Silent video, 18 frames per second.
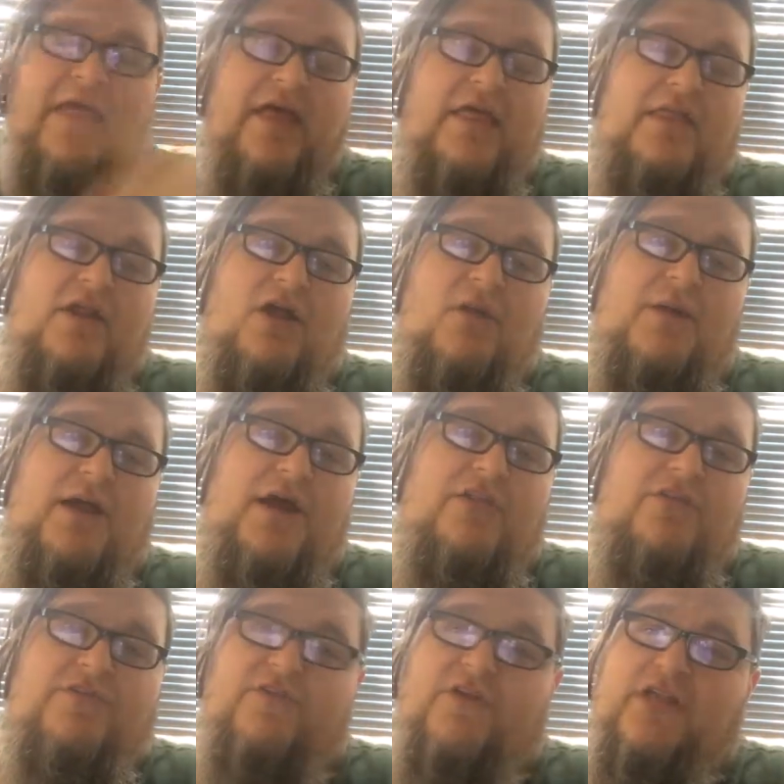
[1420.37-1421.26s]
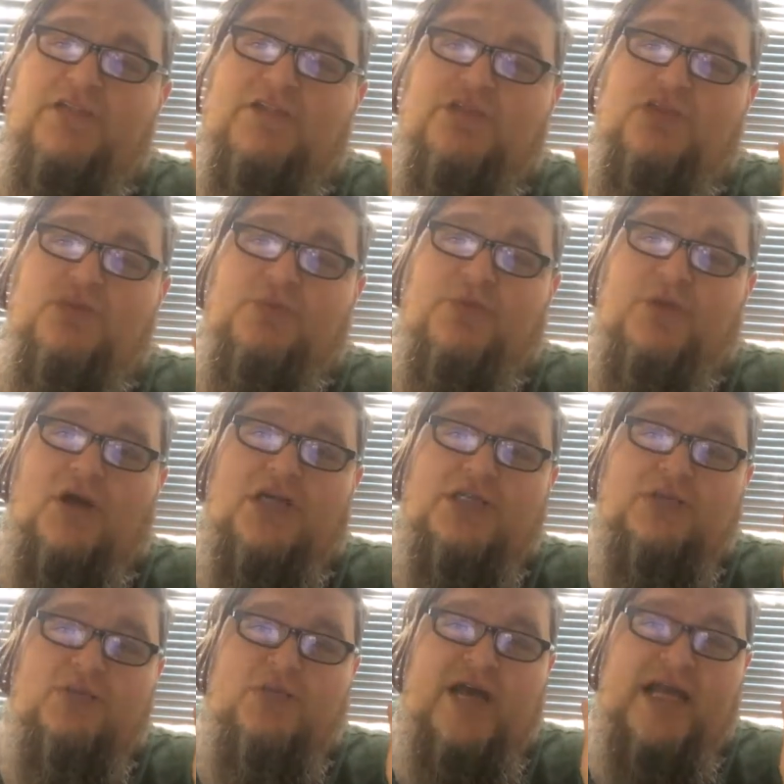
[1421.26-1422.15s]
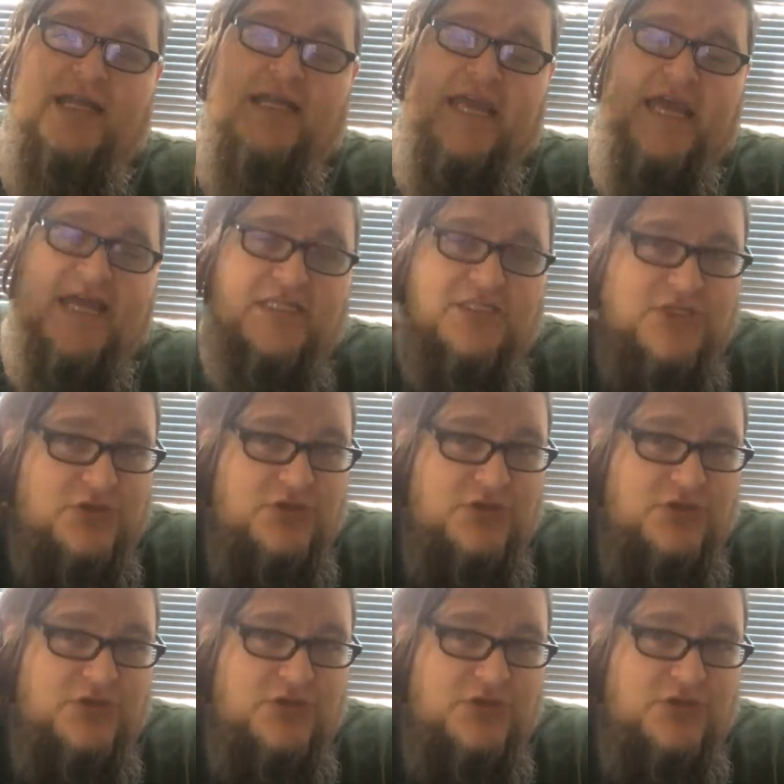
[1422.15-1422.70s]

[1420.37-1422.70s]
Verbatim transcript: And then all my other friends are super awesome rad cats.